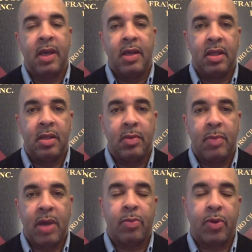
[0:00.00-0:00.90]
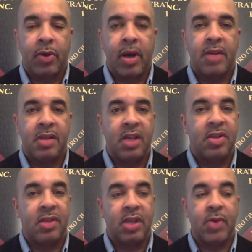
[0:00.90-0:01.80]
the amount of procrastination
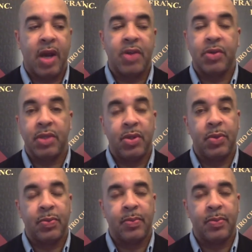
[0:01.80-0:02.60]
that you actually do.